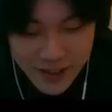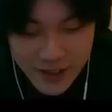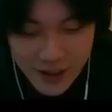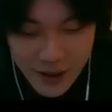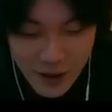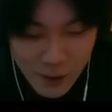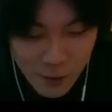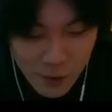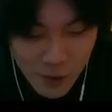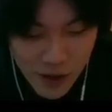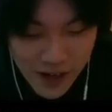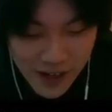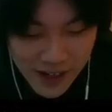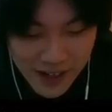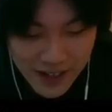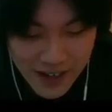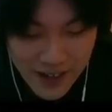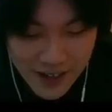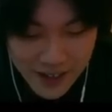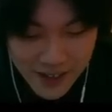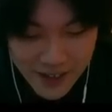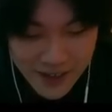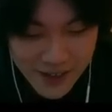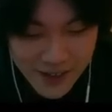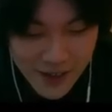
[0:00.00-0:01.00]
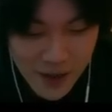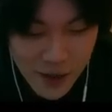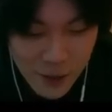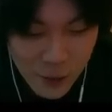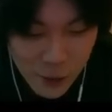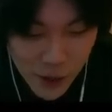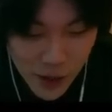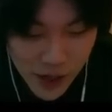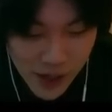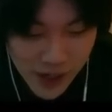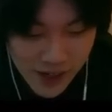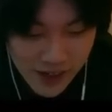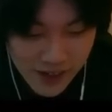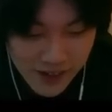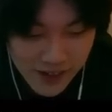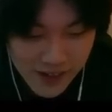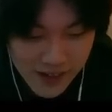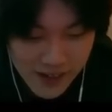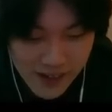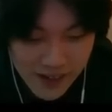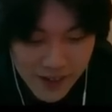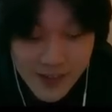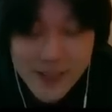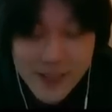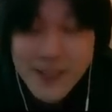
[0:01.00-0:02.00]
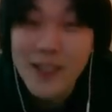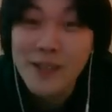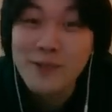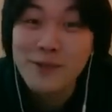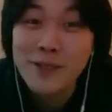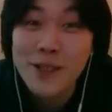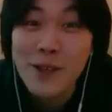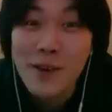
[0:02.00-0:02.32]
can't wait. Cause I'm